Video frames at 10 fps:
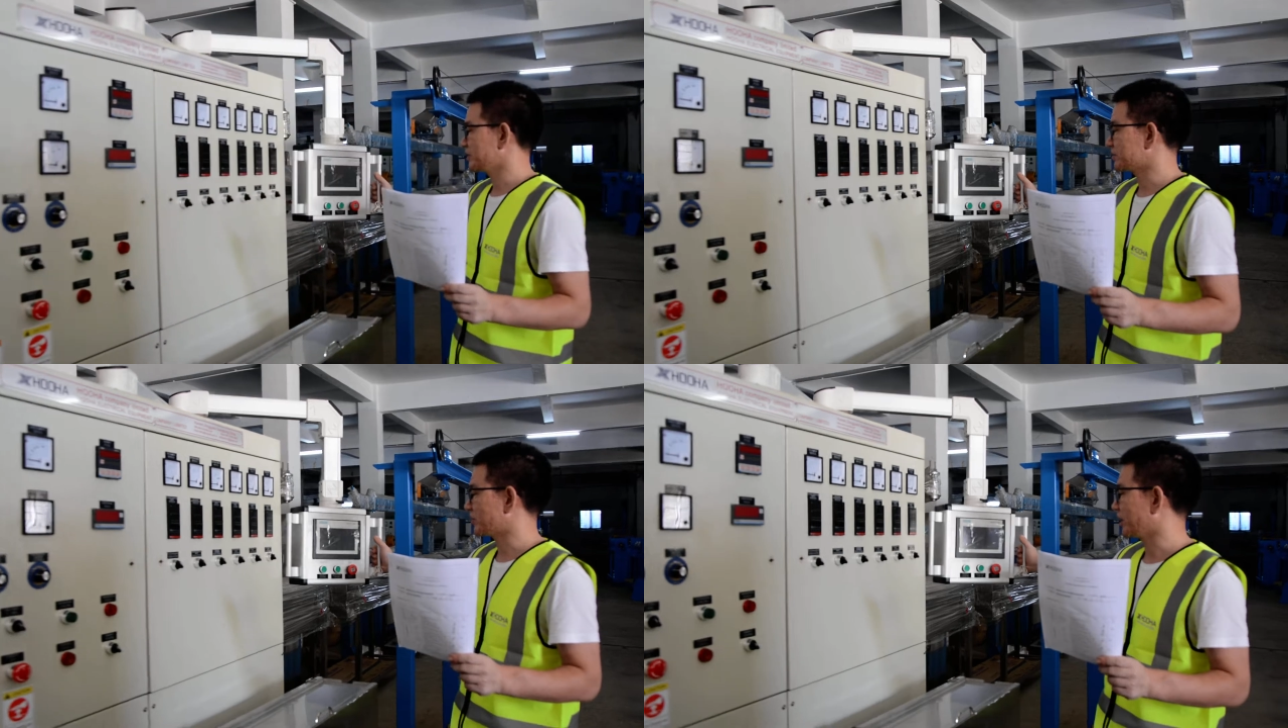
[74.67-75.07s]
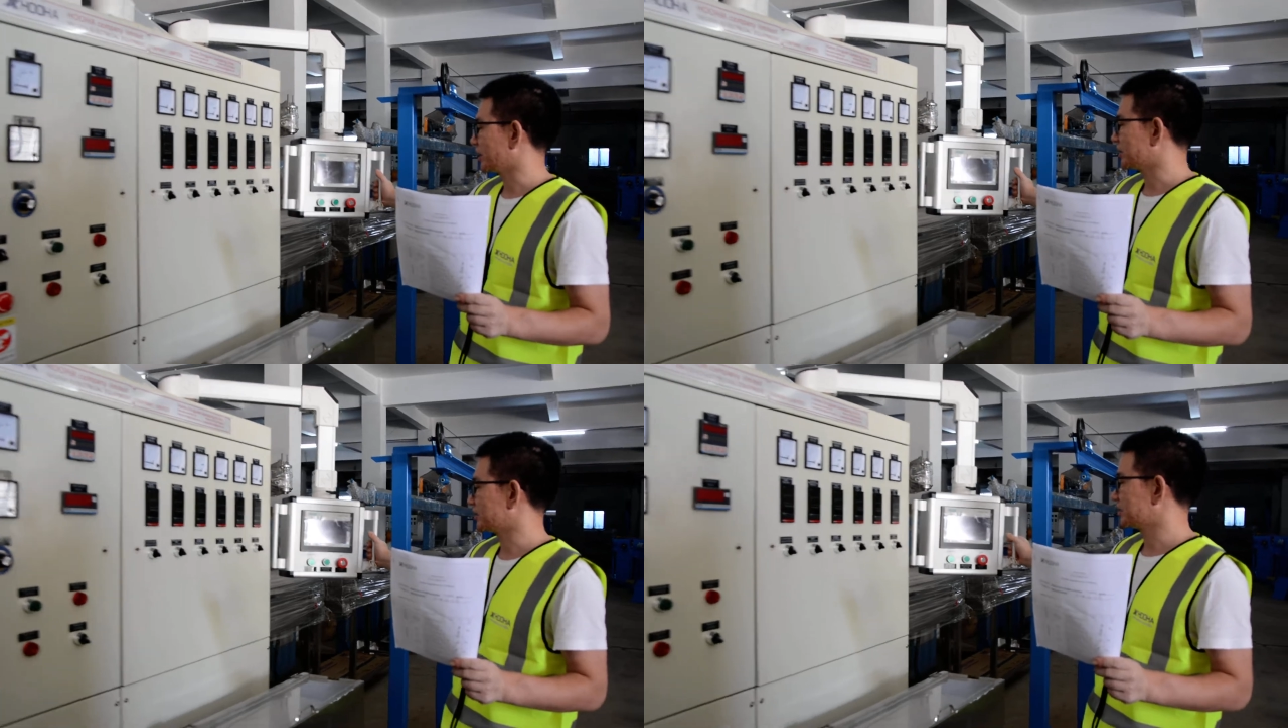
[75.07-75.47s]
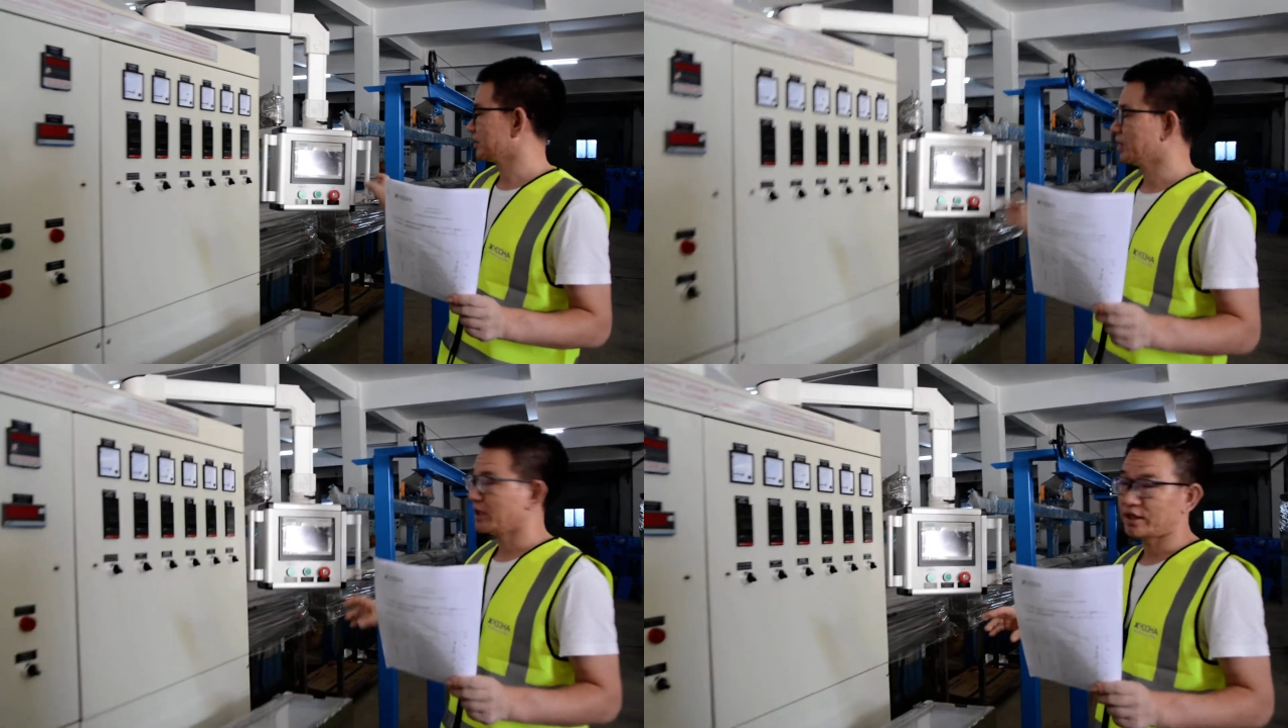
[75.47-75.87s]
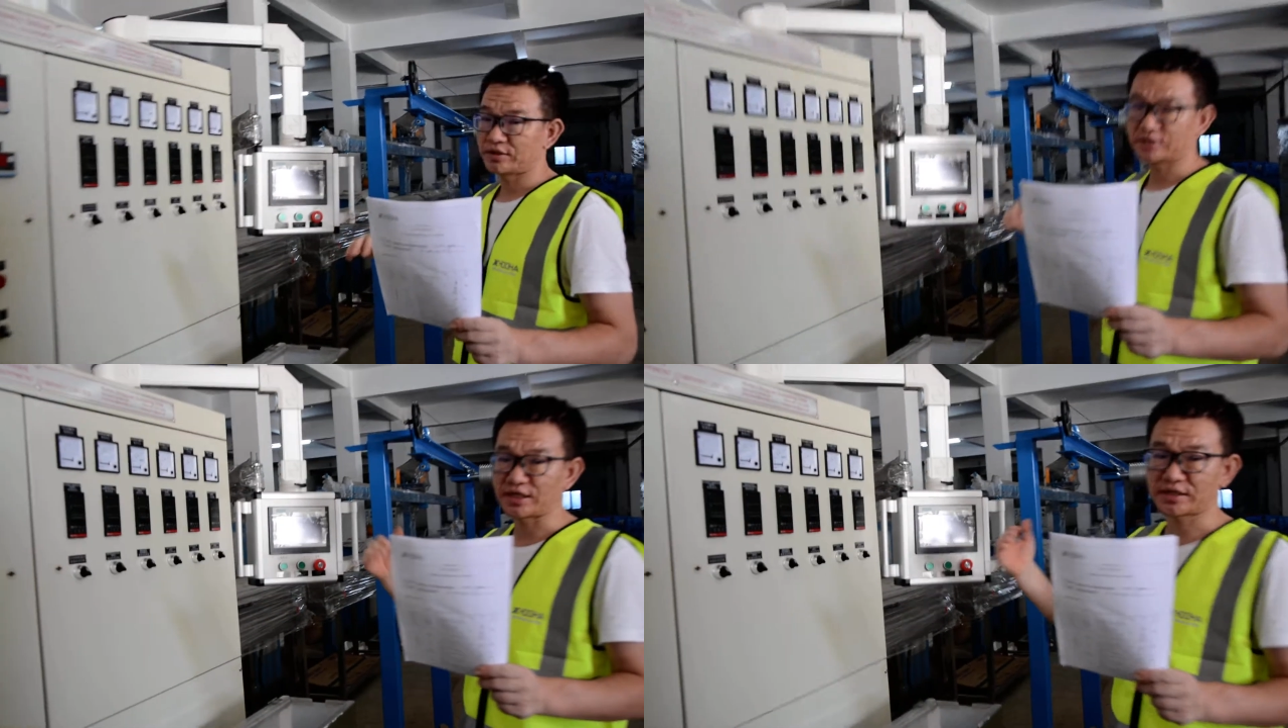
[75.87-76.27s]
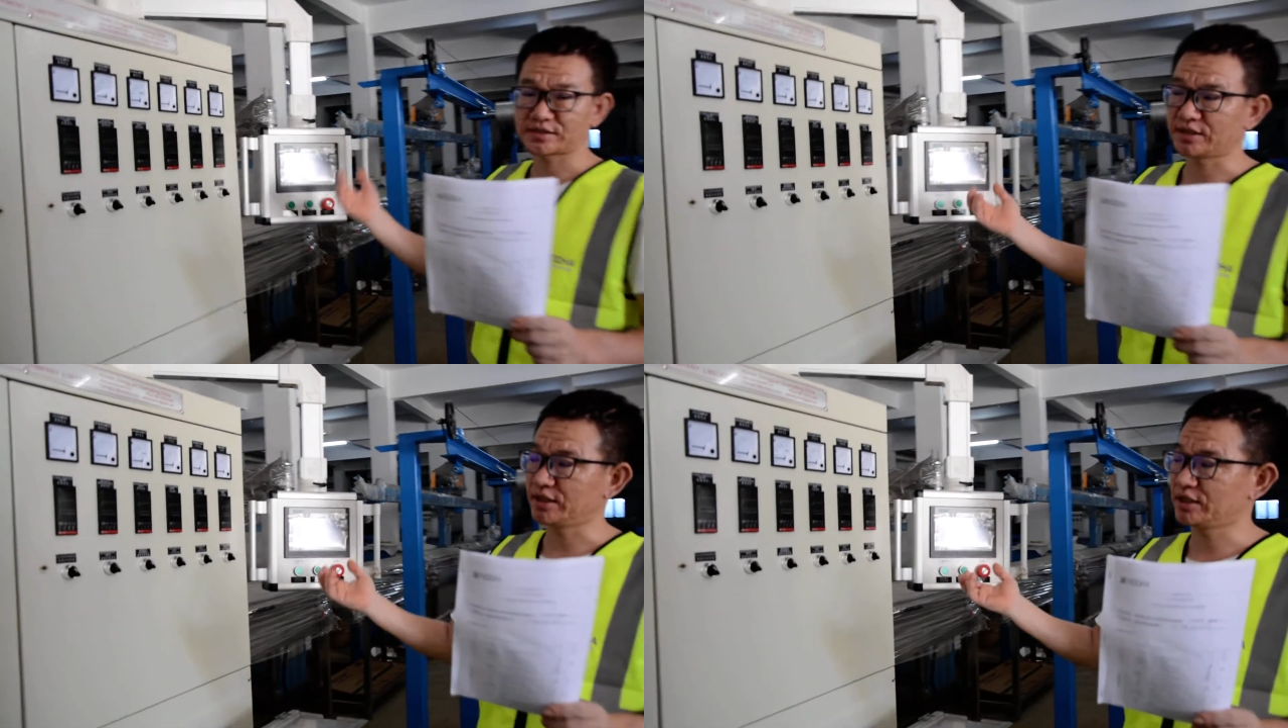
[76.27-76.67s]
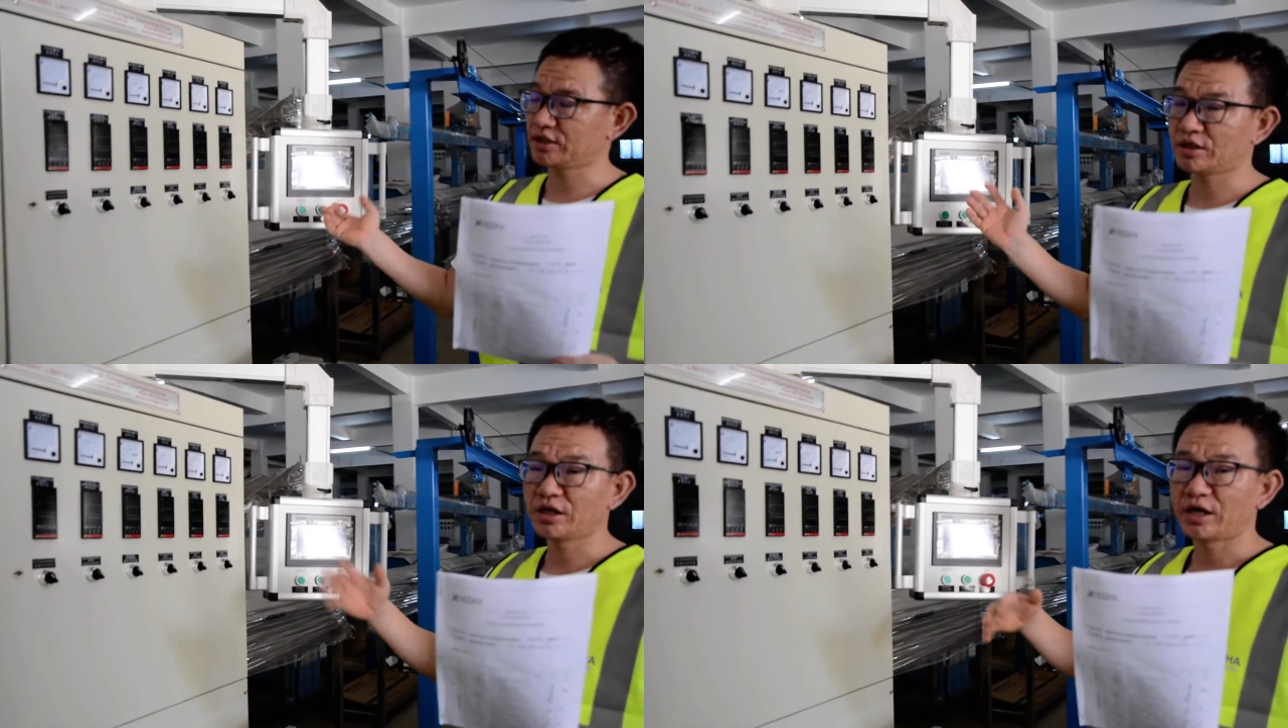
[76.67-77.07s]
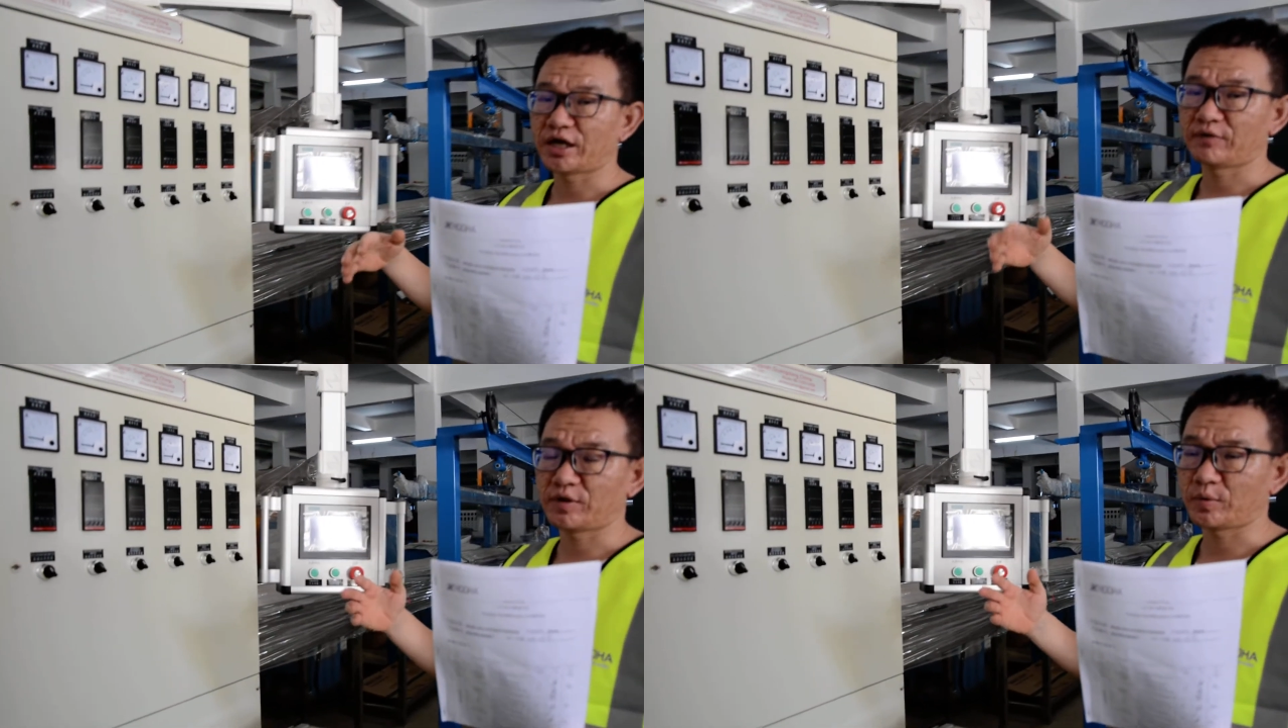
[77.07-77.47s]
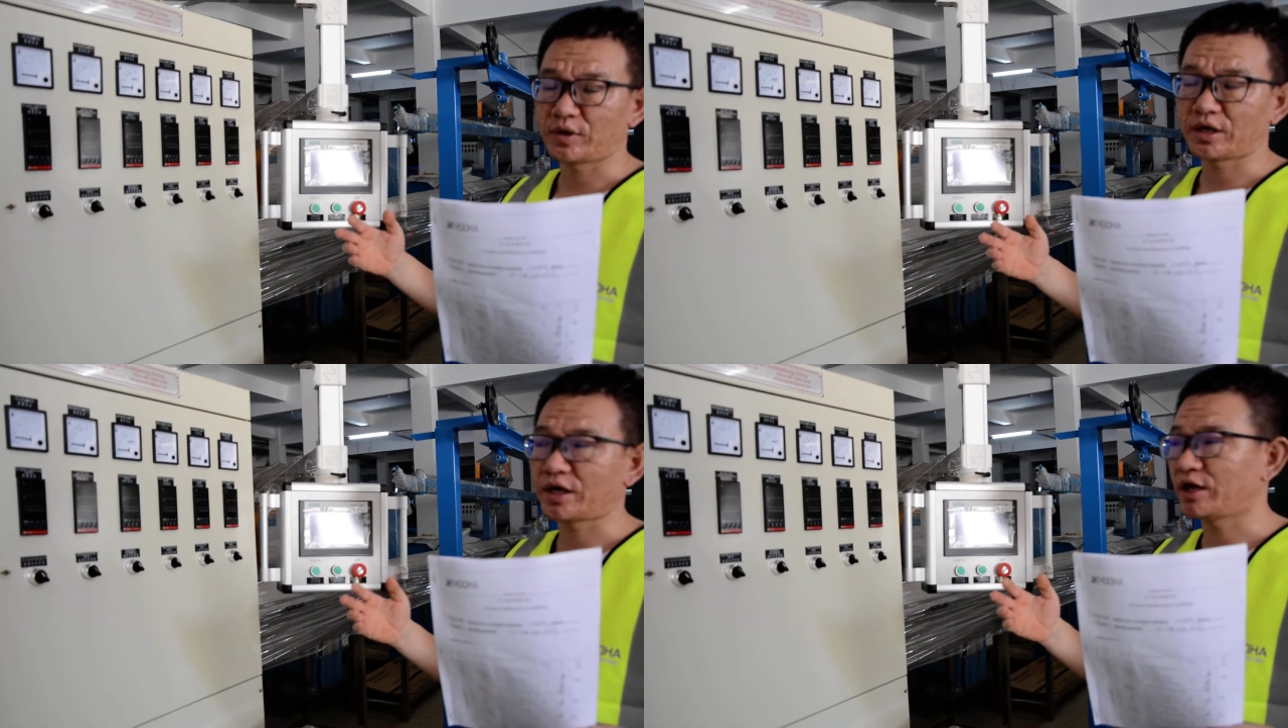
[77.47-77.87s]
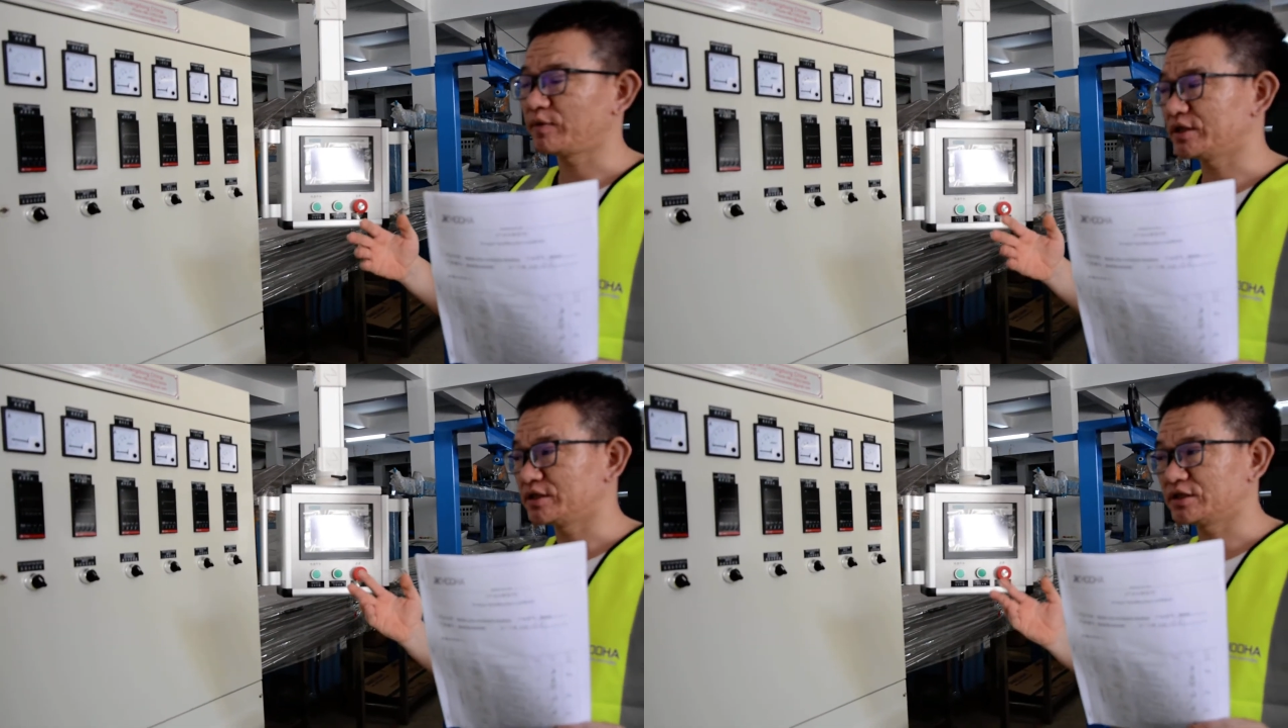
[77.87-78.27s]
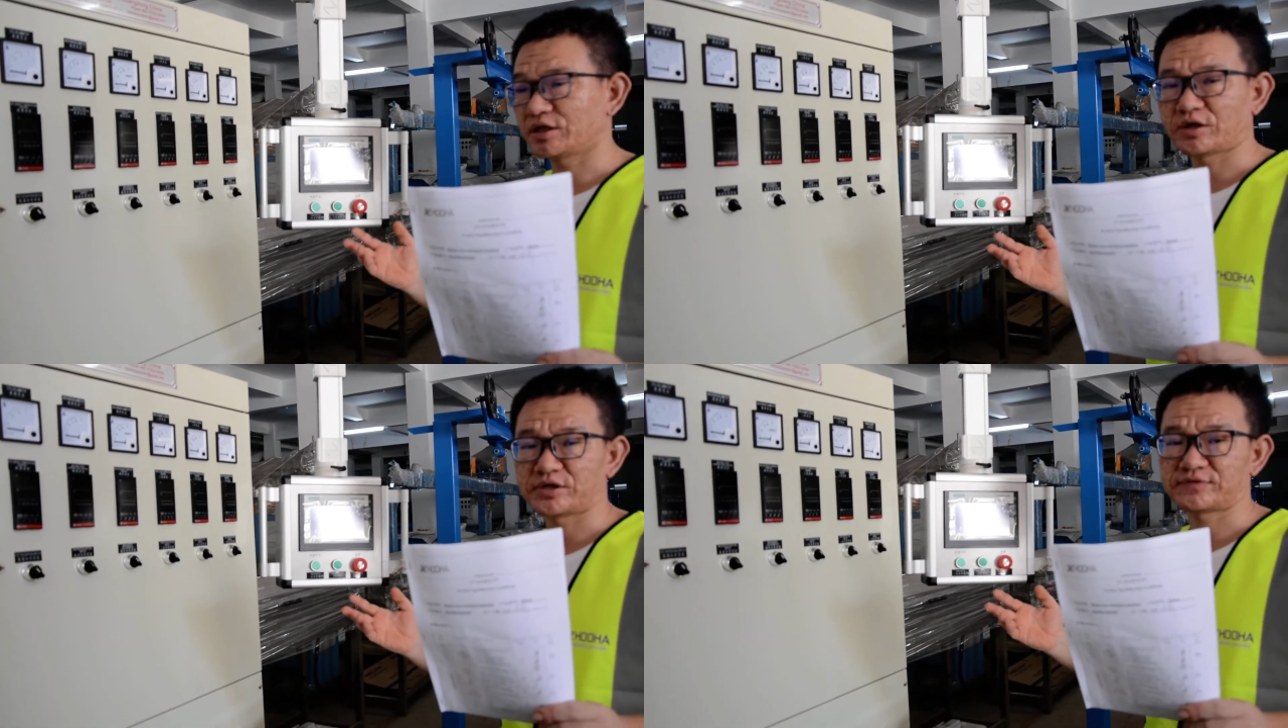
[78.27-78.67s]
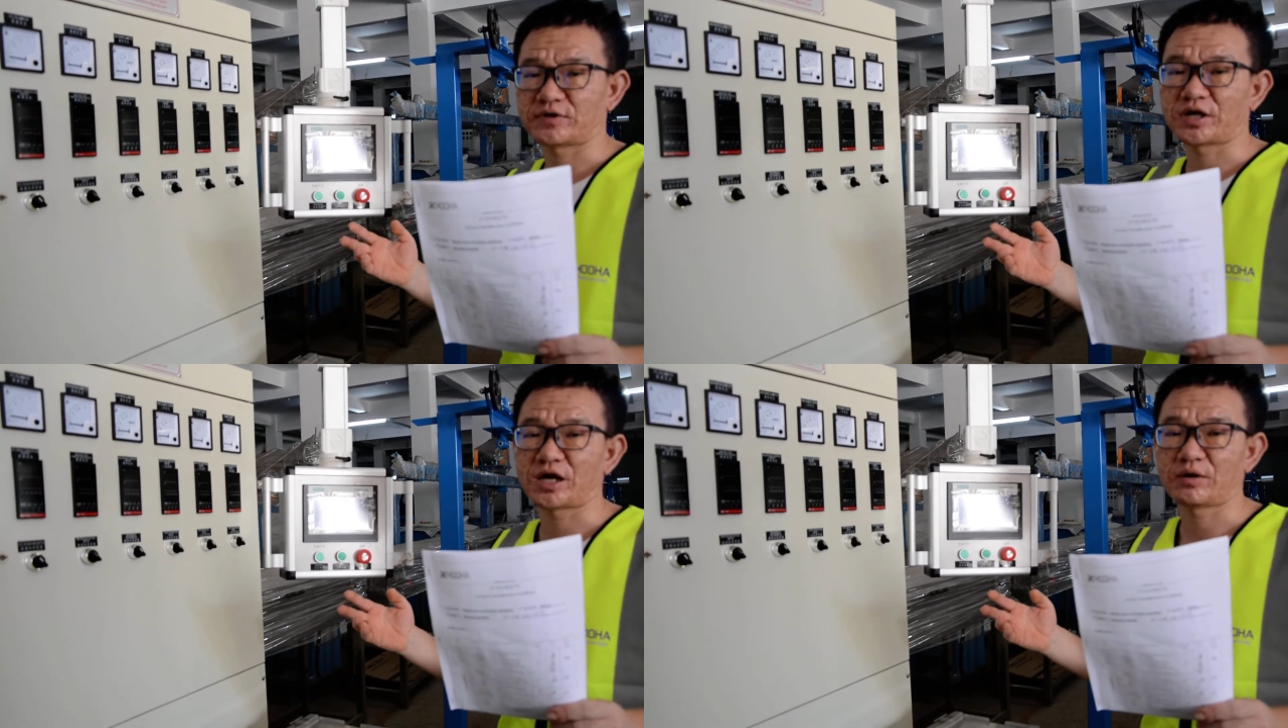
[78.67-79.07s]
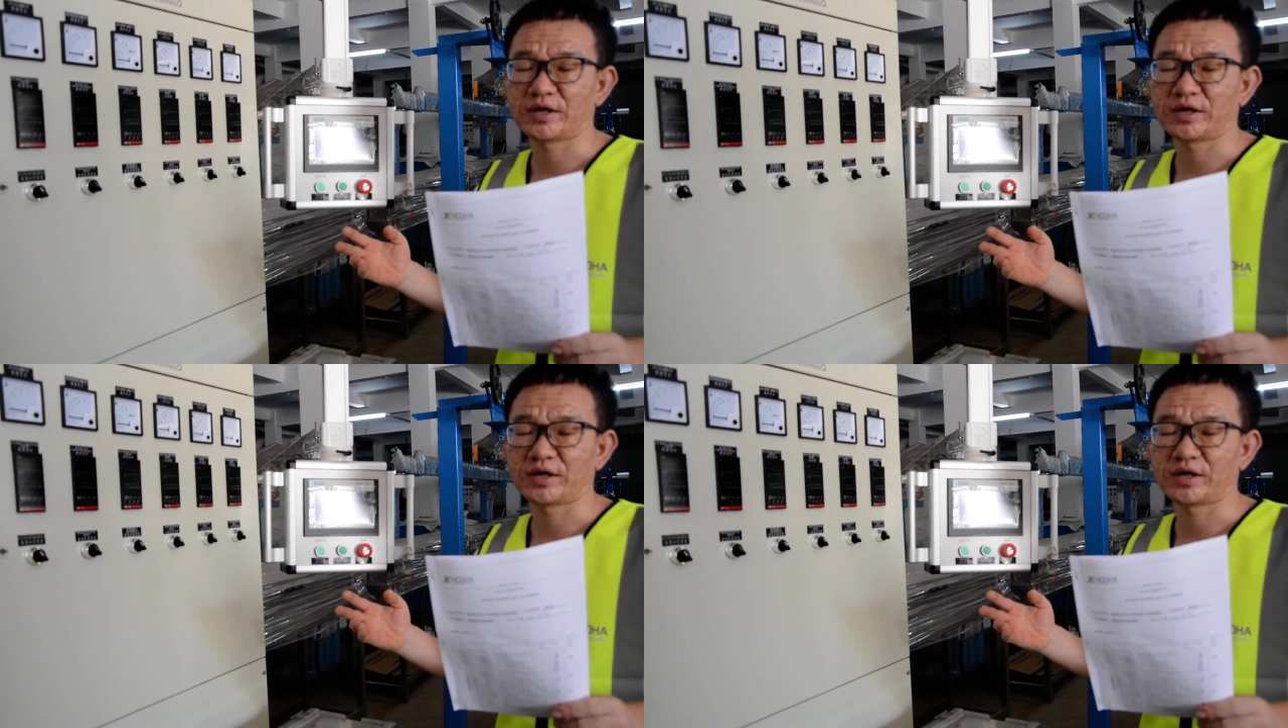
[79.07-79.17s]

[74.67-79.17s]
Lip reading: brand, and the testing every details for our